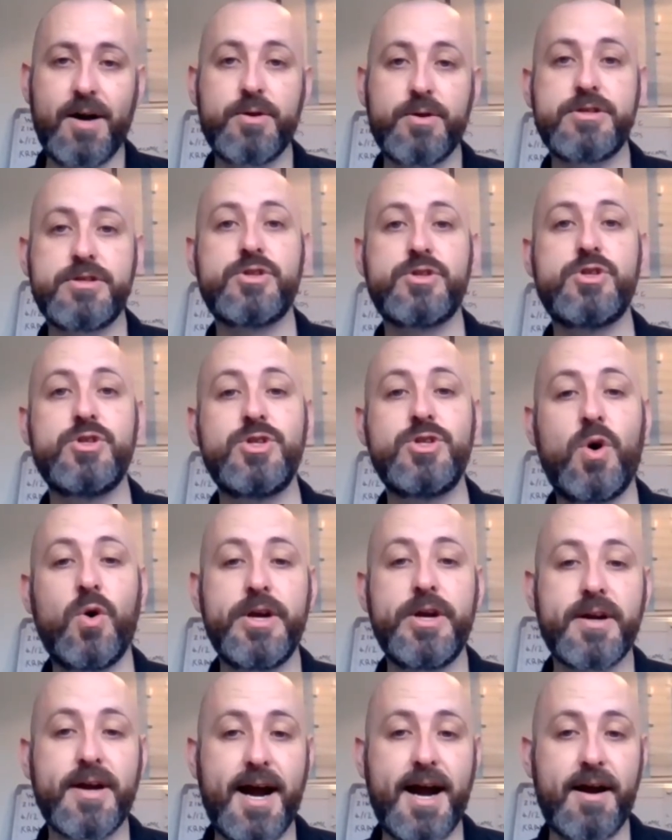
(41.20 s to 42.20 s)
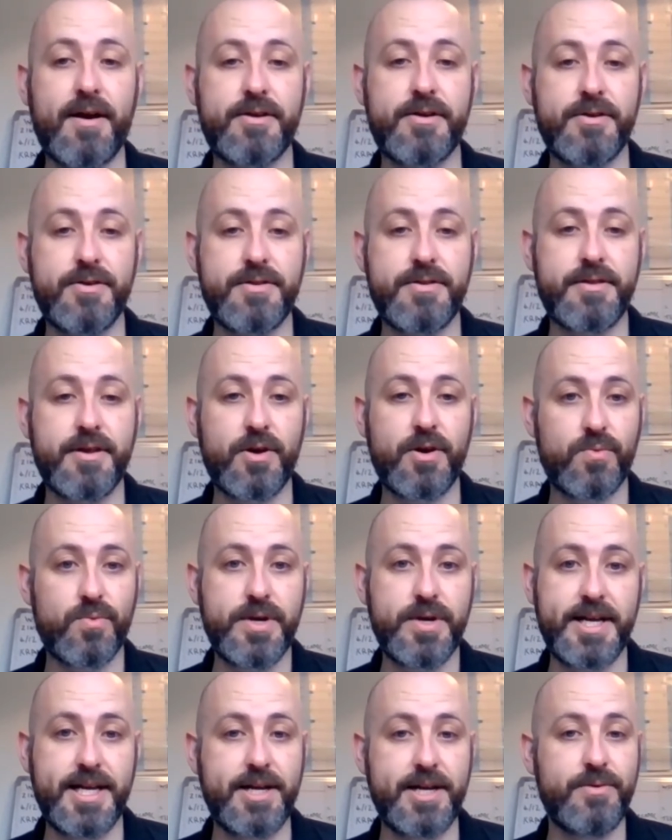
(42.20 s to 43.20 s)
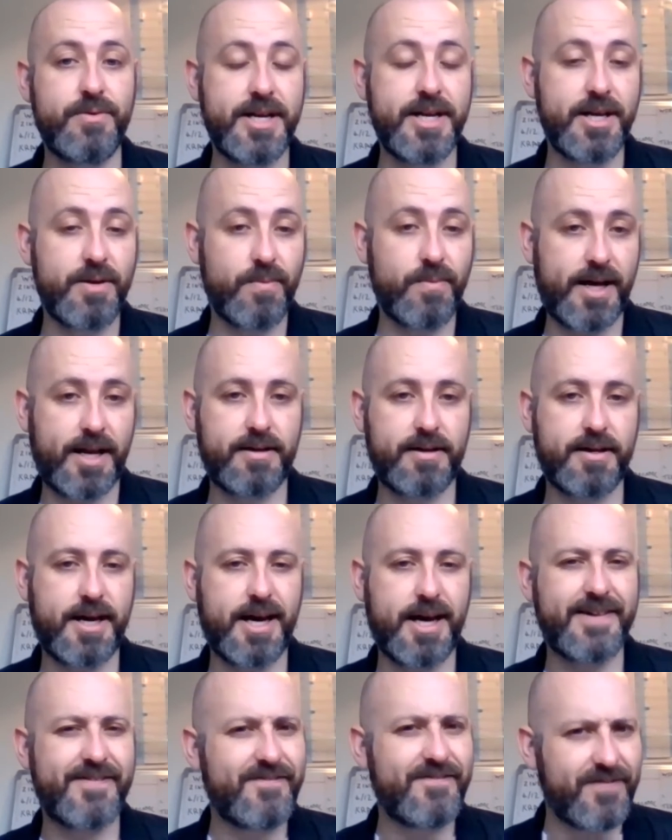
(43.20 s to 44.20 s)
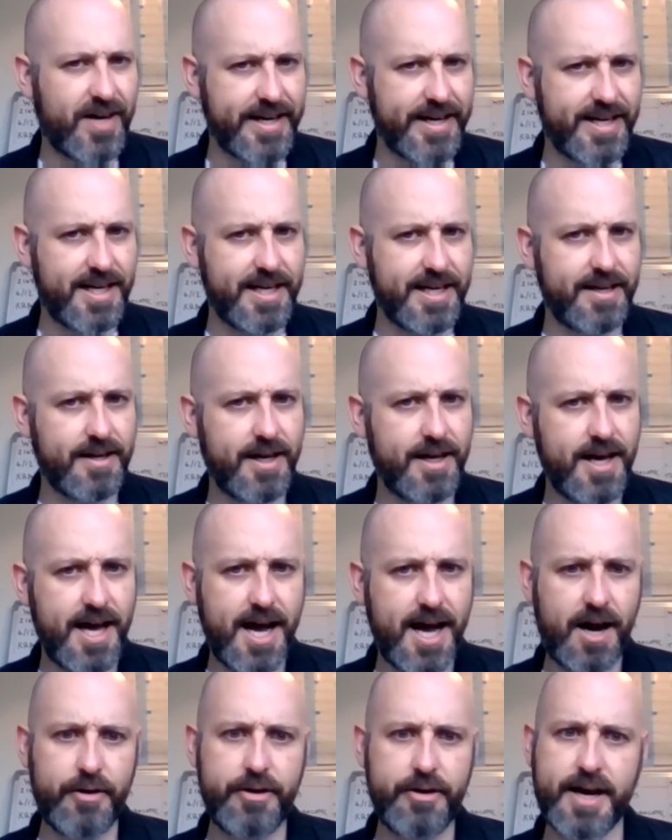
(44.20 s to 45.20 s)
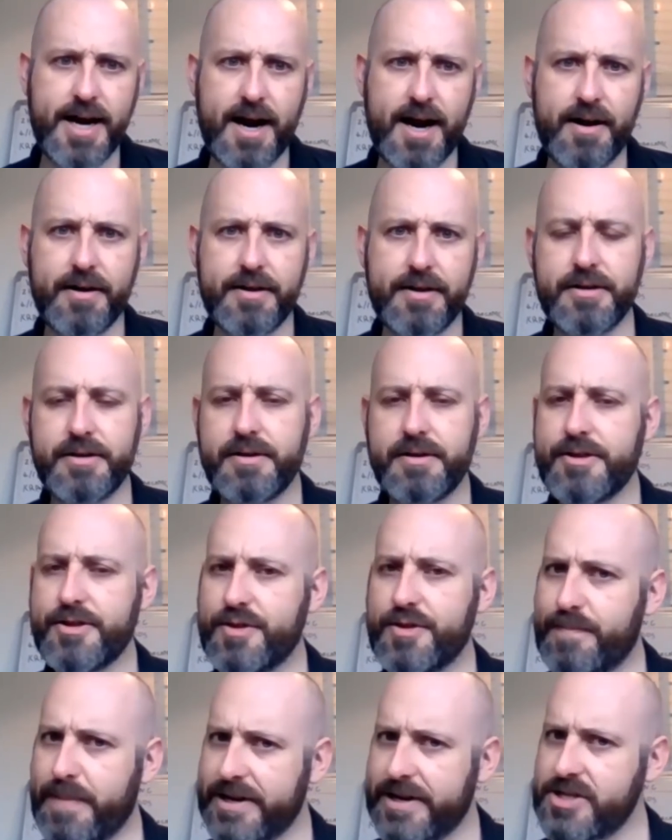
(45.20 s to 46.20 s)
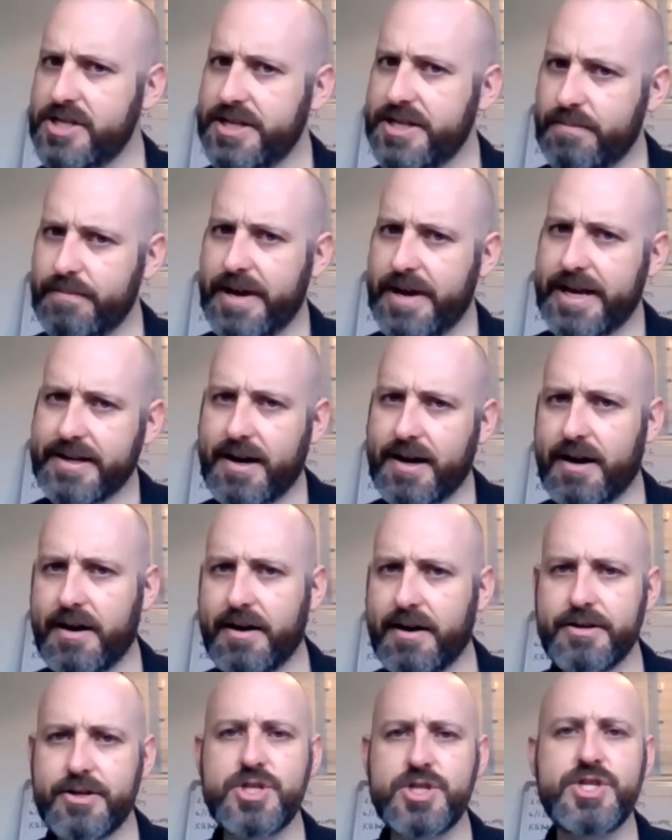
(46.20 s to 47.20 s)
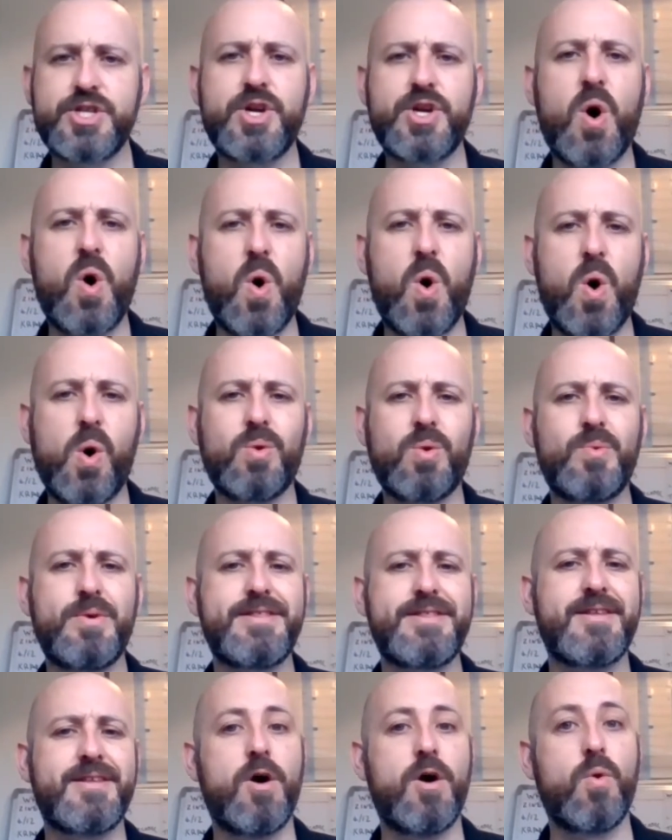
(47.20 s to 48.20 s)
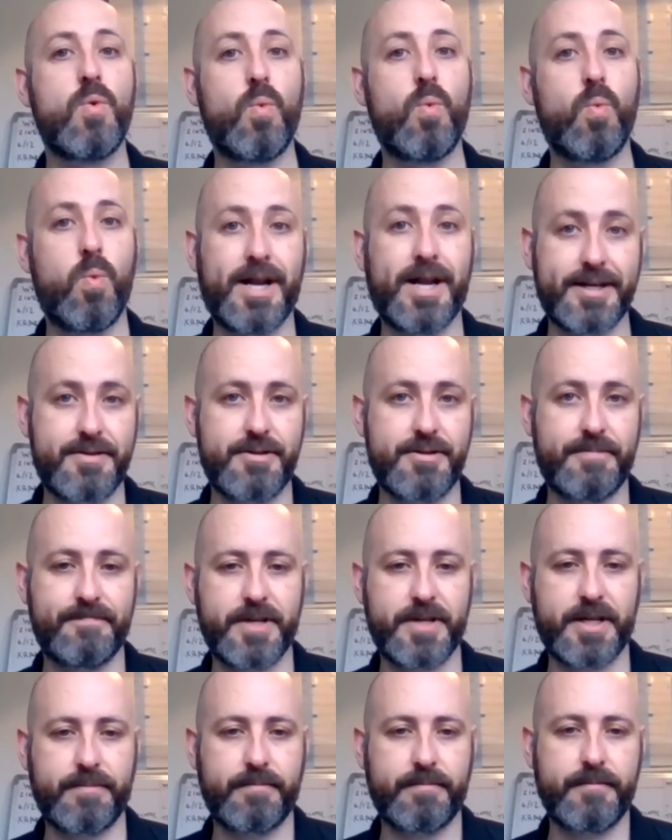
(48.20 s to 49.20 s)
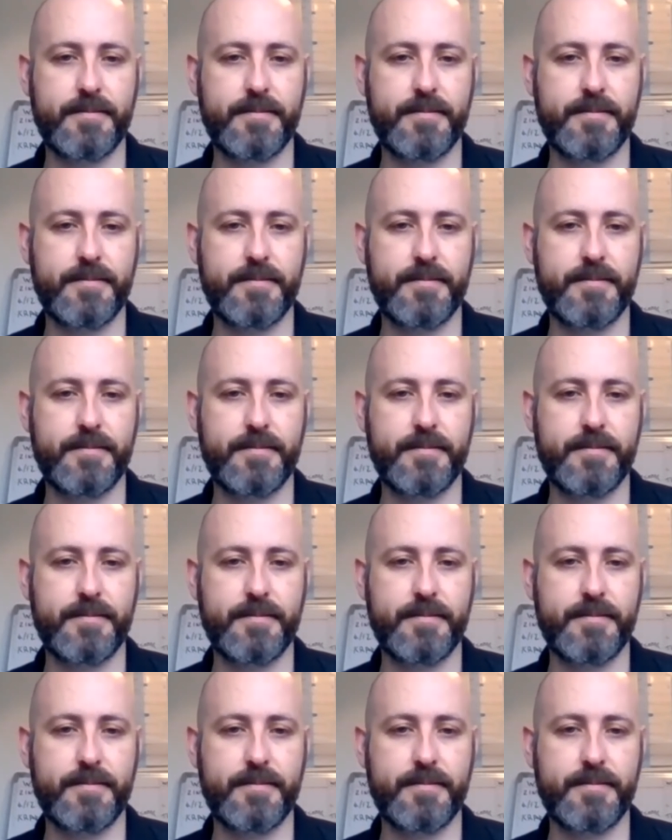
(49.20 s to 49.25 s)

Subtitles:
how you should know your characters really, really well. And finally, how your character, especially your main character, should always want something.